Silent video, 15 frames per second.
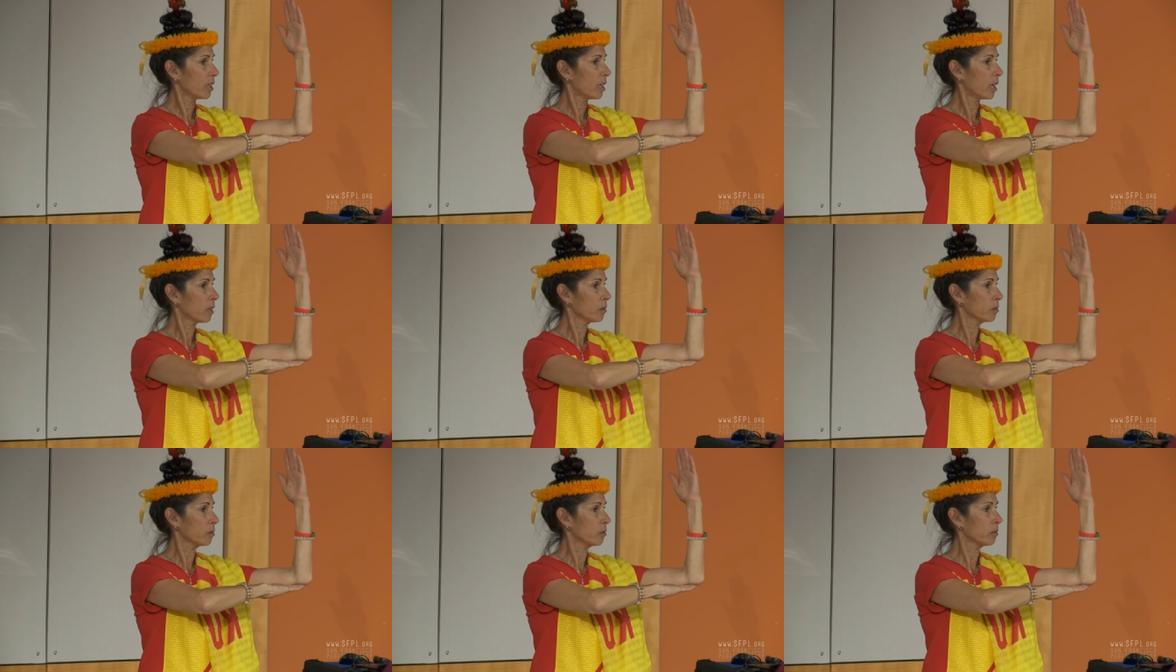
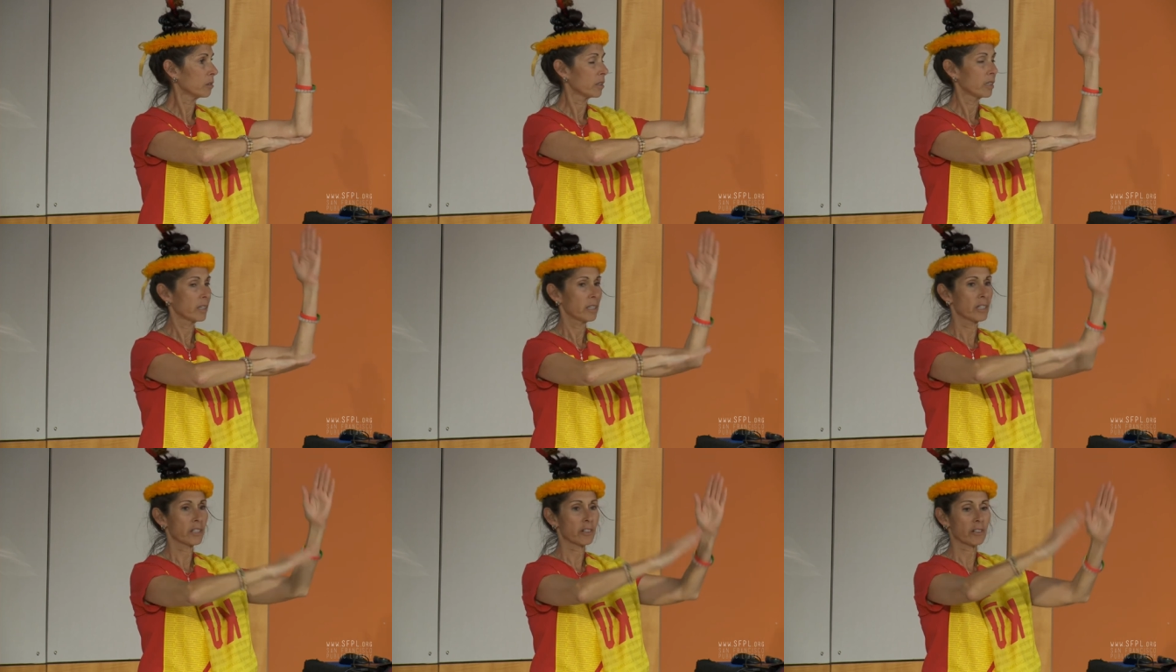Heaku
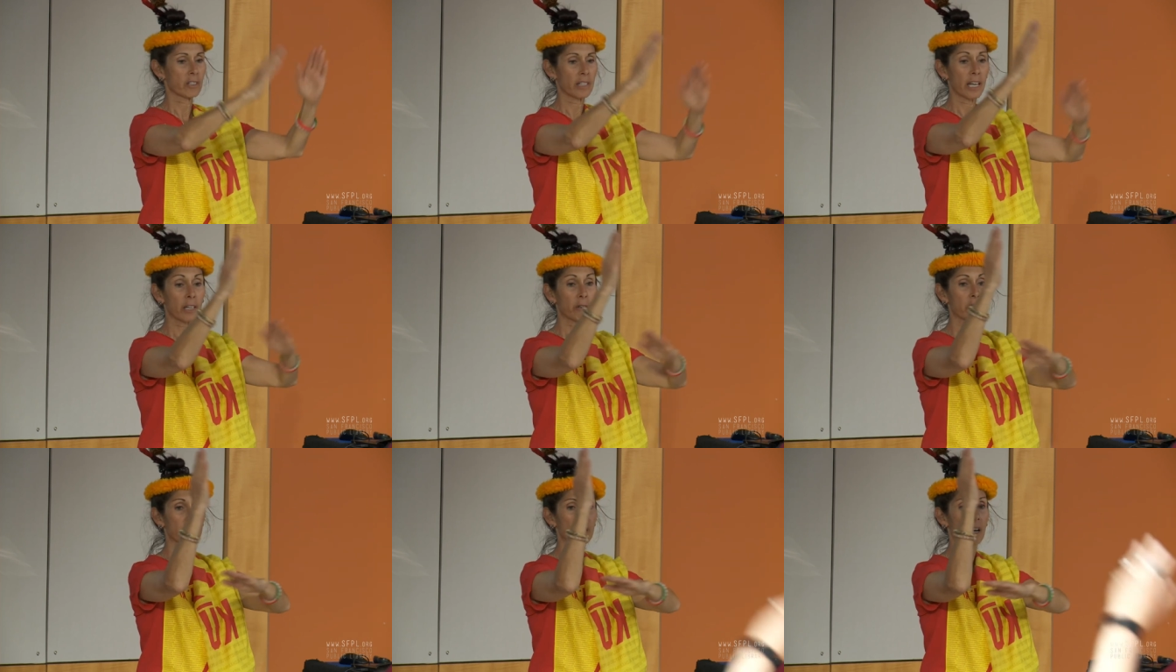is your
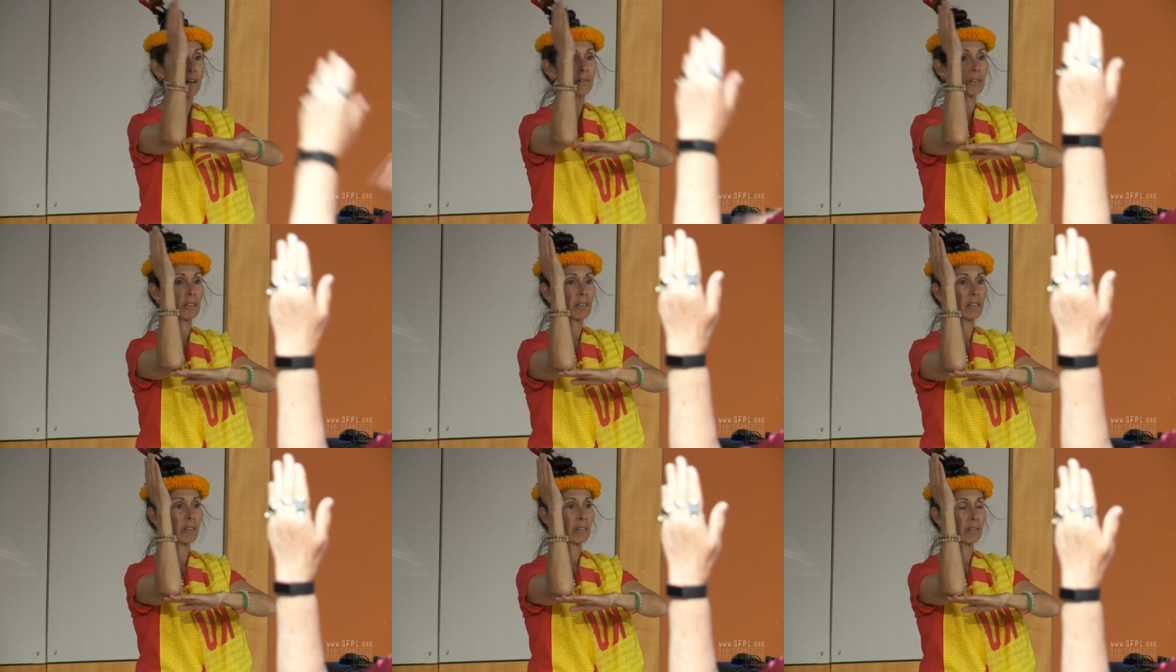sacred tower,
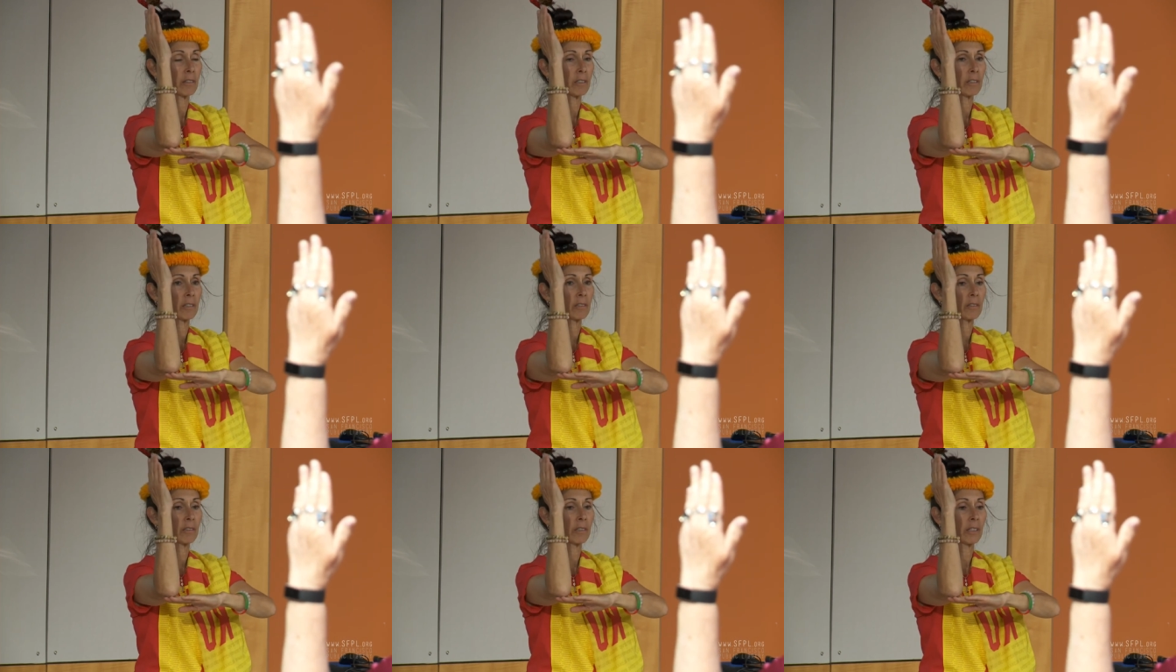
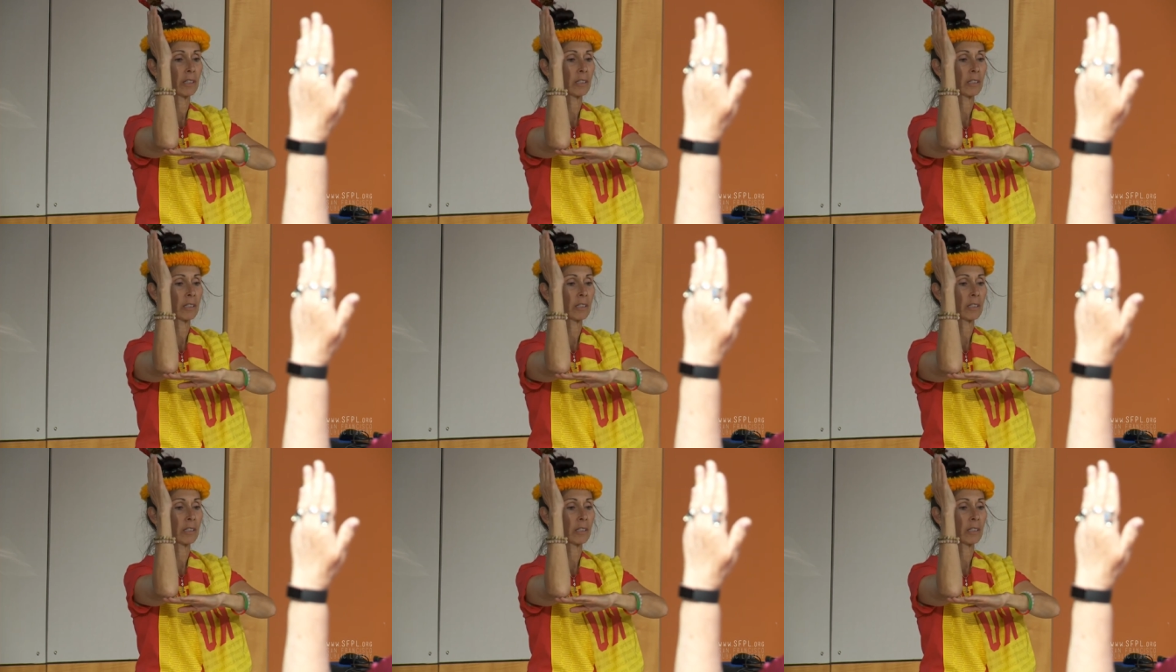or